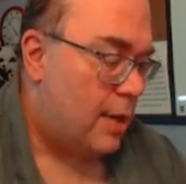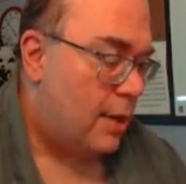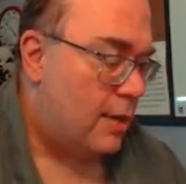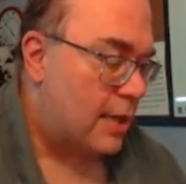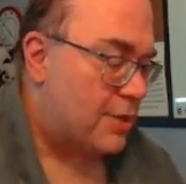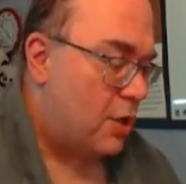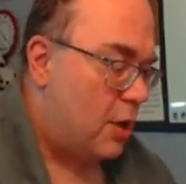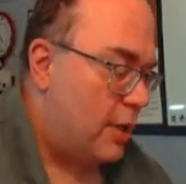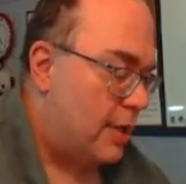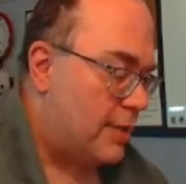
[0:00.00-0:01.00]
Next
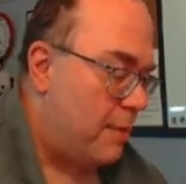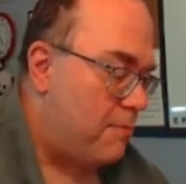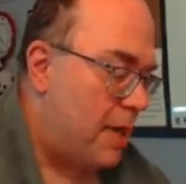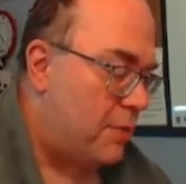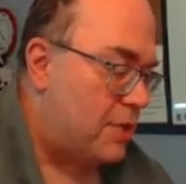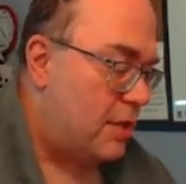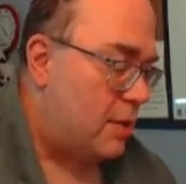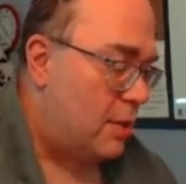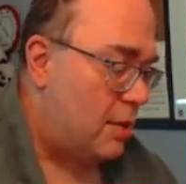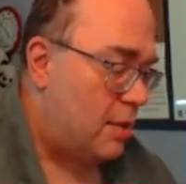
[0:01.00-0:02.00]
card is a
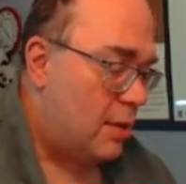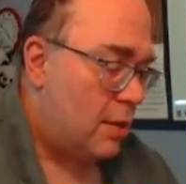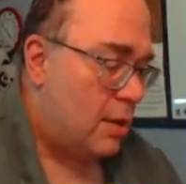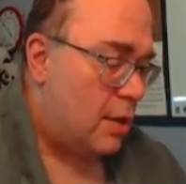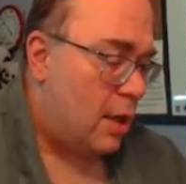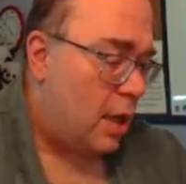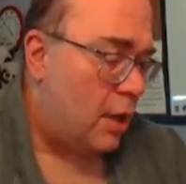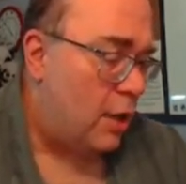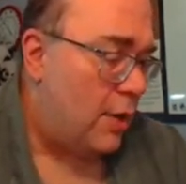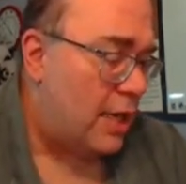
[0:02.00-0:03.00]
mountain. I'm
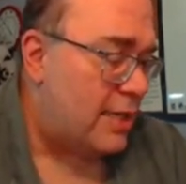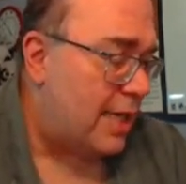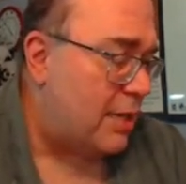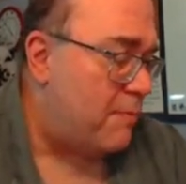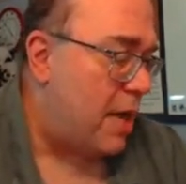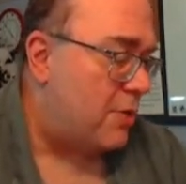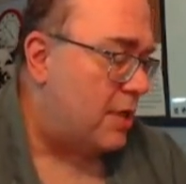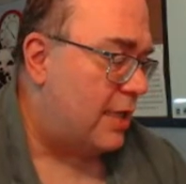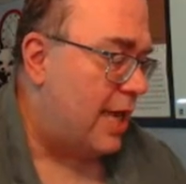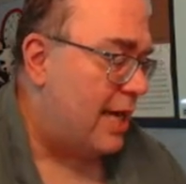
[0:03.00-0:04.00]
going to go ahead and take the
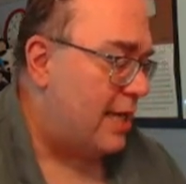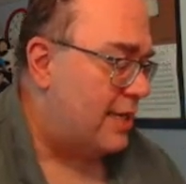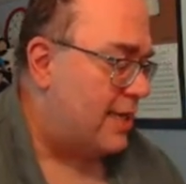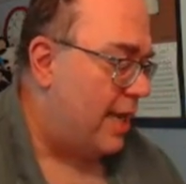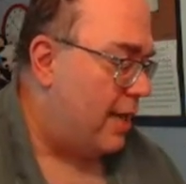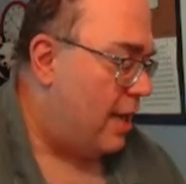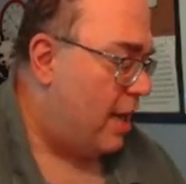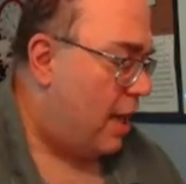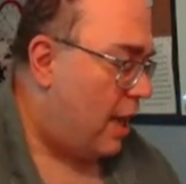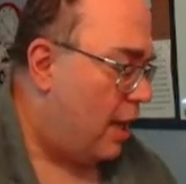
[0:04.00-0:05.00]
mountain. The idea is that
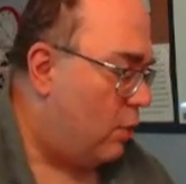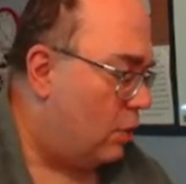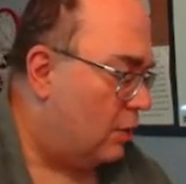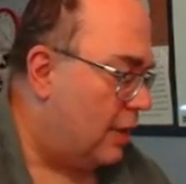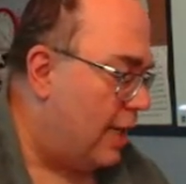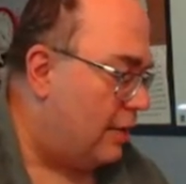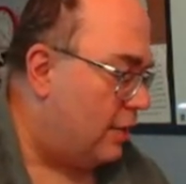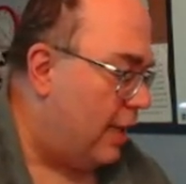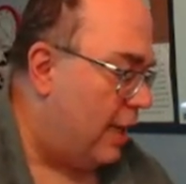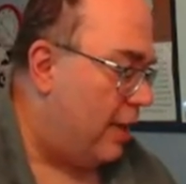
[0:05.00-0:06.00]
I will
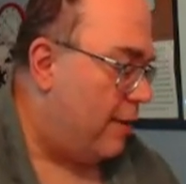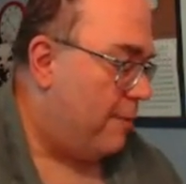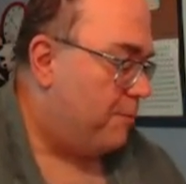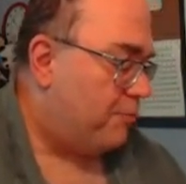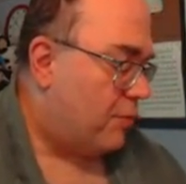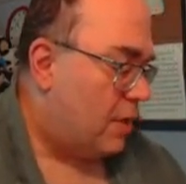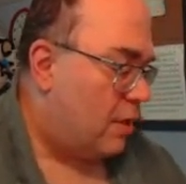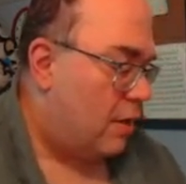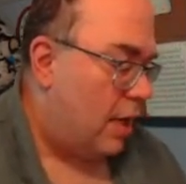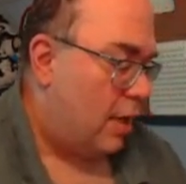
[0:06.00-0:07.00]
likely
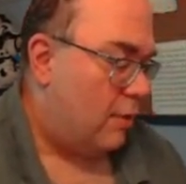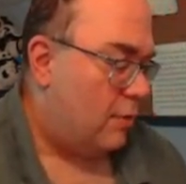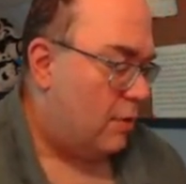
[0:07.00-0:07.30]
uh,